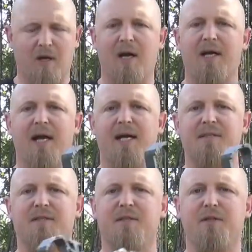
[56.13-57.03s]
Alright
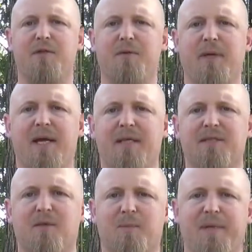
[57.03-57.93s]
guys, the new
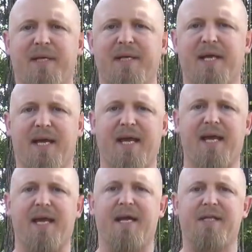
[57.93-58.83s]
XOP
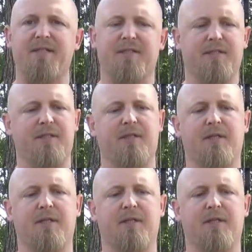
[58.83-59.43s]
Edge